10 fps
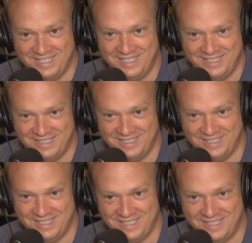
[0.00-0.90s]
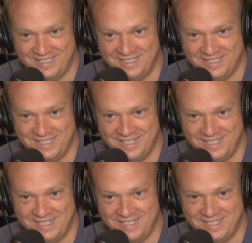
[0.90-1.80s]

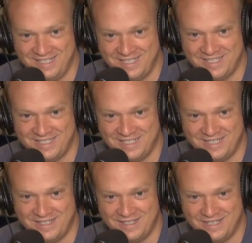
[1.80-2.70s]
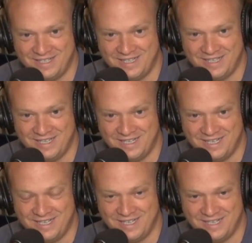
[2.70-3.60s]

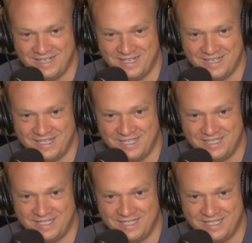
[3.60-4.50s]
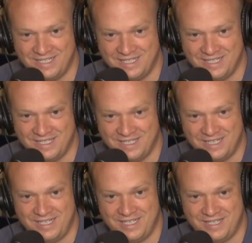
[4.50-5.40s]

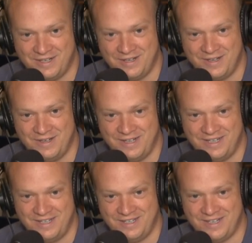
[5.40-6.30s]
(silent)